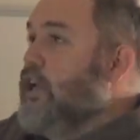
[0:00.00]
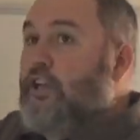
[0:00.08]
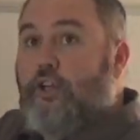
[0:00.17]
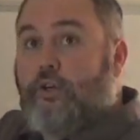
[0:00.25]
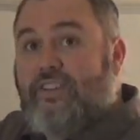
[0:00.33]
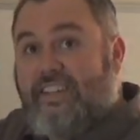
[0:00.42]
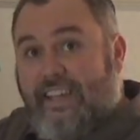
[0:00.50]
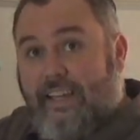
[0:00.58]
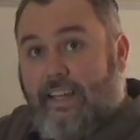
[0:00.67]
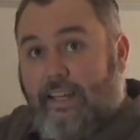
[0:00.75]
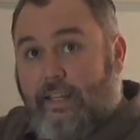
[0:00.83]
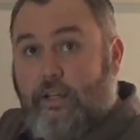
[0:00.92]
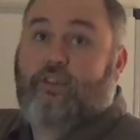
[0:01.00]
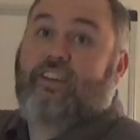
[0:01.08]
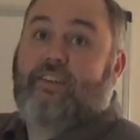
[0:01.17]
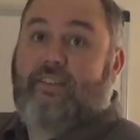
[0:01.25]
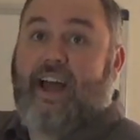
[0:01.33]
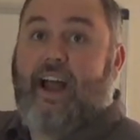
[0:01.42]
Your D, your
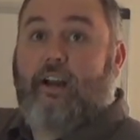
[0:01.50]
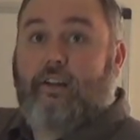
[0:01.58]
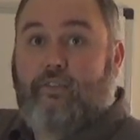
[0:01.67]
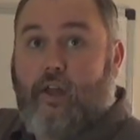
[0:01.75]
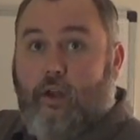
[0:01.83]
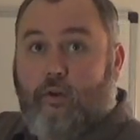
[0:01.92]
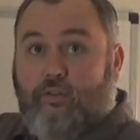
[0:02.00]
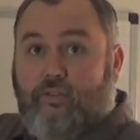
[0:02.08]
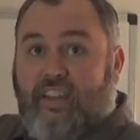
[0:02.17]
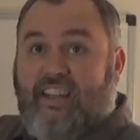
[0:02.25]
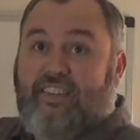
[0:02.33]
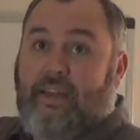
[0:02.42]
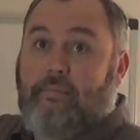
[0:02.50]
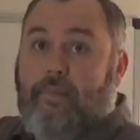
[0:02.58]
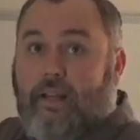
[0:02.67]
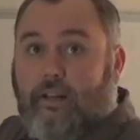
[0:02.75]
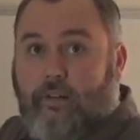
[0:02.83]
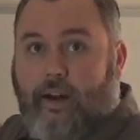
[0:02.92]
desired dose, is in
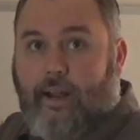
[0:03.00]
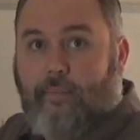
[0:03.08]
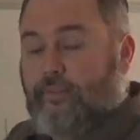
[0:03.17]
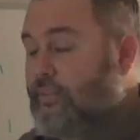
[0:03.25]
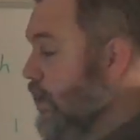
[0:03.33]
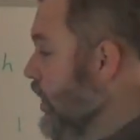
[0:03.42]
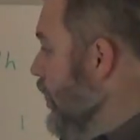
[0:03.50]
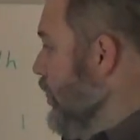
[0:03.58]
milligrams.